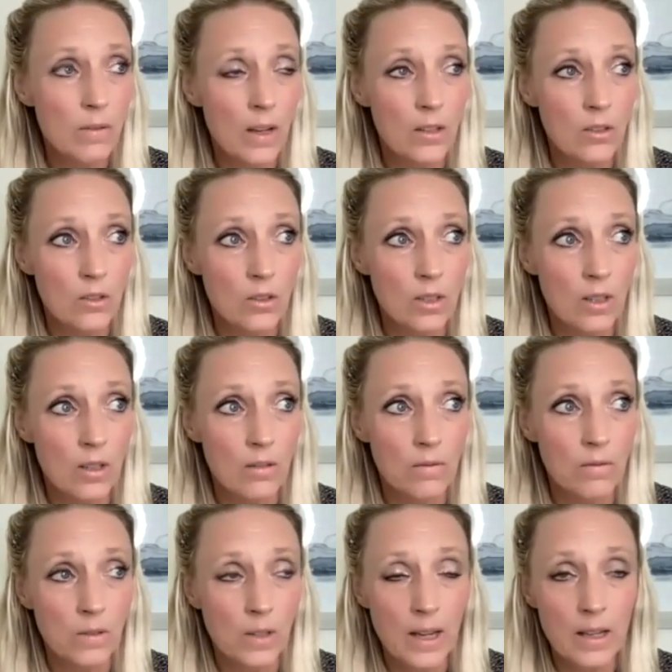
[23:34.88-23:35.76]
find
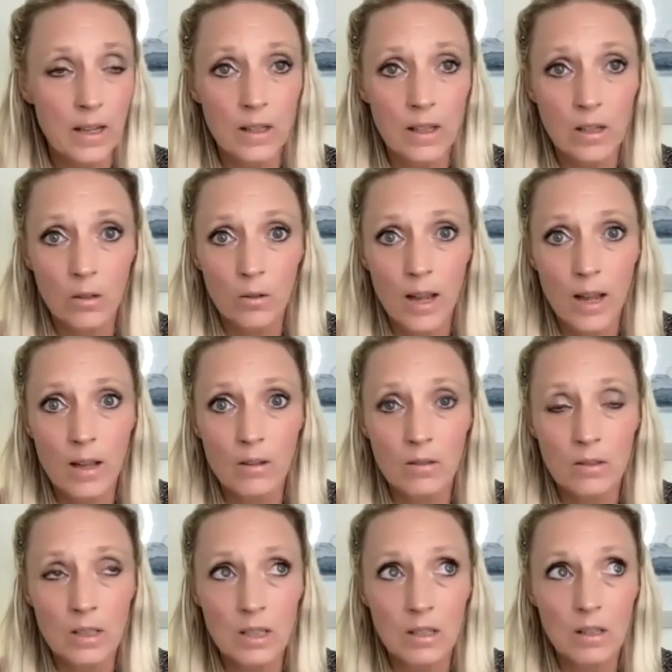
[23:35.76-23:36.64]
yourself flailing
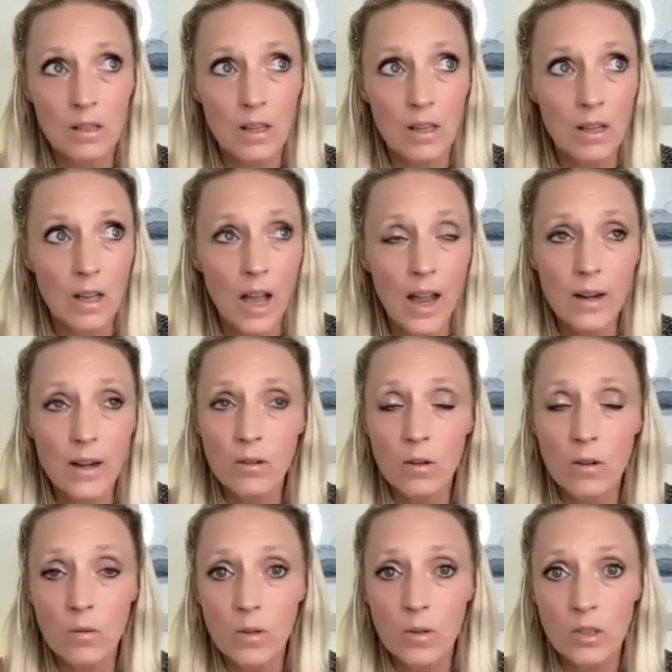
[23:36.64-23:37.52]
around in the, I don't
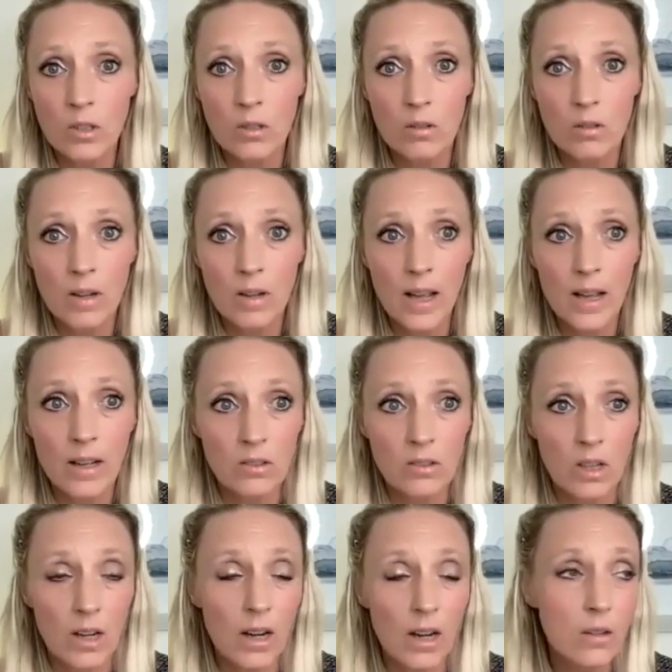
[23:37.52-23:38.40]
know what to do
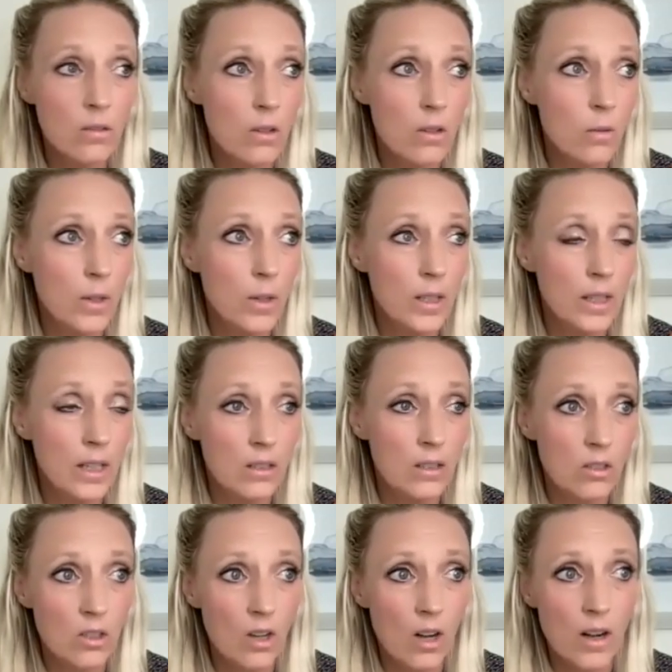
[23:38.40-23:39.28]
next, and I don't know where to
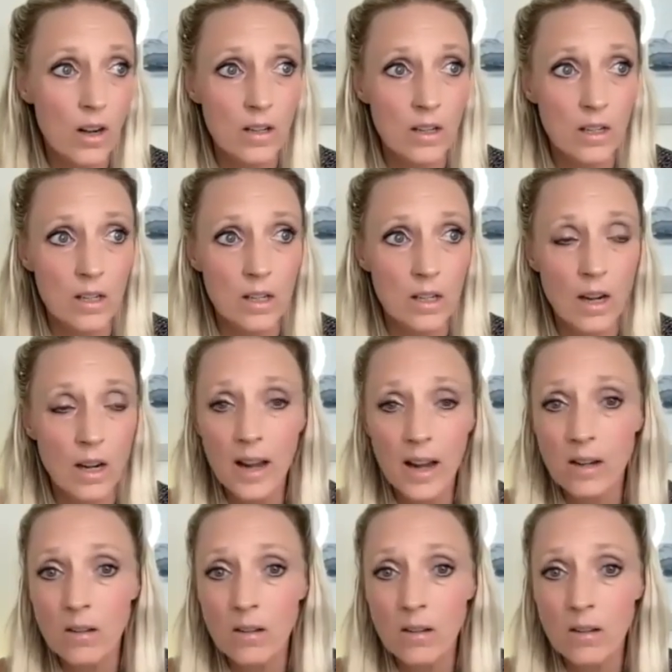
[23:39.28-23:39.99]
get started, and I